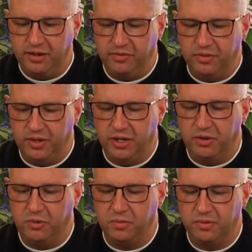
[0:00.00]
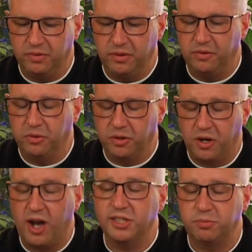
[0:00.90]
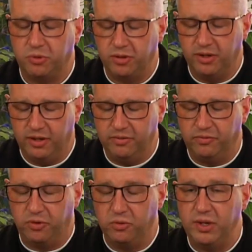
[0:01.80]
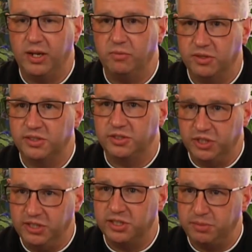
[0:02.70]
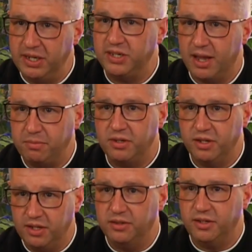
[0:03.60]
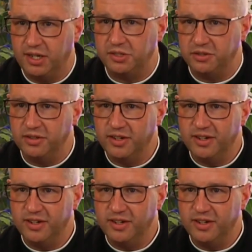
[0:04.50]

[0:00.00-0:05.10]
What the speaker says: if the gospel for the weekend was Jesus being tempted in the desert.